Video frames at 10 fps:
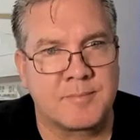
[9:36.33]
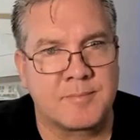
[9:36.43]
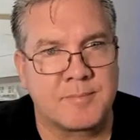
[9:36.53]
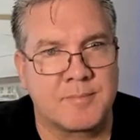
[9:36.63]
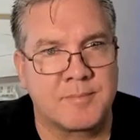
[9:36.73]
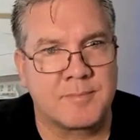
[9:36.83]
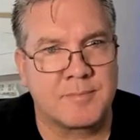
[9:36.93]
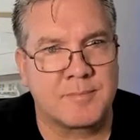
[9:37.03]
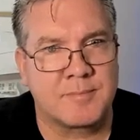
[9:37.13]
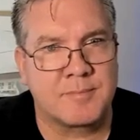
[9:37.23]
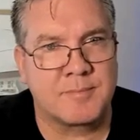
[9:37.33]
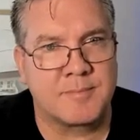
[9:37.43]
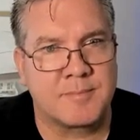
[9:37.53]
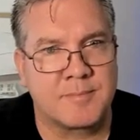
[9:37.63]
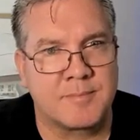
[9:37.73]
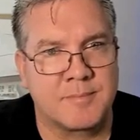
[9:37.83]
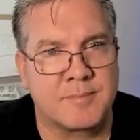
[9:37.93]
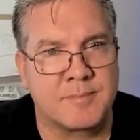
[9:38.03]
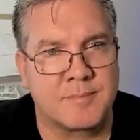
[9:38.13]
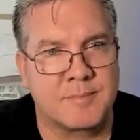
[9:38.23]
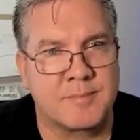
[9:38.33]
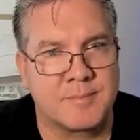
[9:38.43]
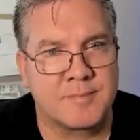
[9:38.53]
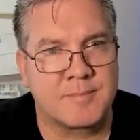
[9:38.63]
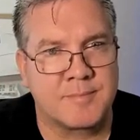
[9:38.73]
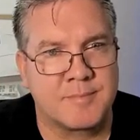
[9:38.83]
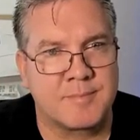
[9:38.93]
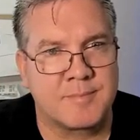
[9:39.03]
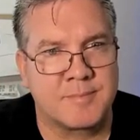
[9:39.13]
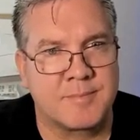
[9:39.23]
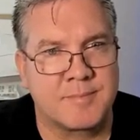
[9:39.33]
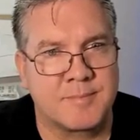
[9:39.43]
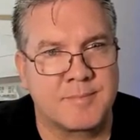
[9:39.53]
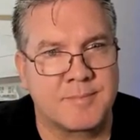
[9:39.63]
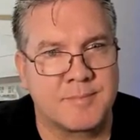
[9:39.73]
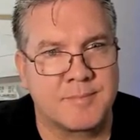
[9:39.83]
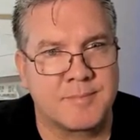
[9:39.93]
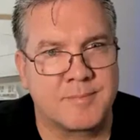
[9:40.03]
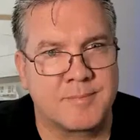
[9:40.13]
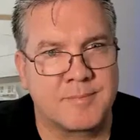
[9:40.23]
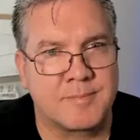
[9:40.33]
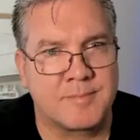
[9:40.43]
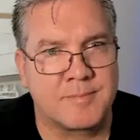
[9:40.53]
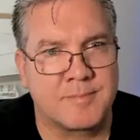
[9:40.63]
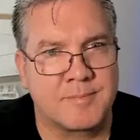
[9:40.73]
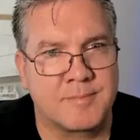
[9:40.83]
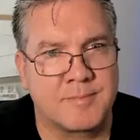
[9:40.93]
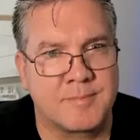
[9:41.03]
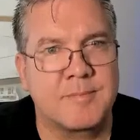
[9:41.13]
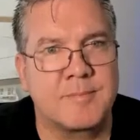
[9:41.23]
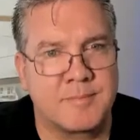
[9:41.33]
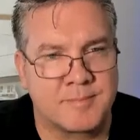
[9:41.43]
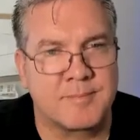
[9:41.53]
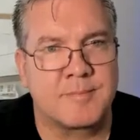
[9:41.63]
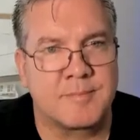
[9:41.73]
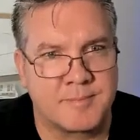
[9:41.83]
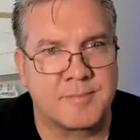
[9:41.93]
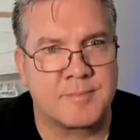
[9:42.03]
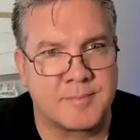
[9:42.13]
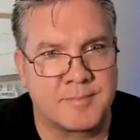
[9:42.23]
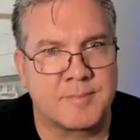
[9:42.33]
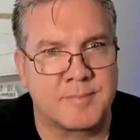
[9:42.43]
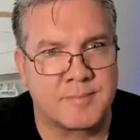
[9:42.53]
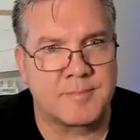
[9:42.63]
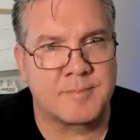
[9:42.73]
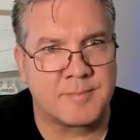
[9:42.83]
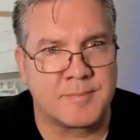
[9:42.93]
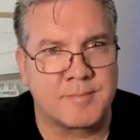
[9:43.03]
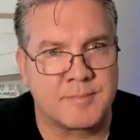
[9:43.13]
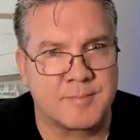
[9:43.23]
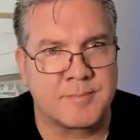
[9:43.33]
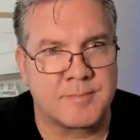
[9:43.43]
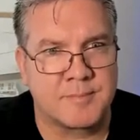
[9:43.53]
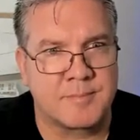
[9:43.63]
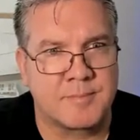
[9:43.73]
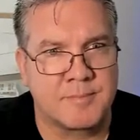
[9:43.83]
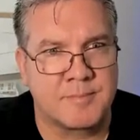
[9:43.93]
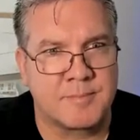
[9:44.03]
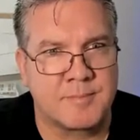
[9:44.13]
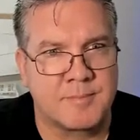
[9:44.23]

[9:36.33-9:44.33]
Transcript: This person isn't speaking.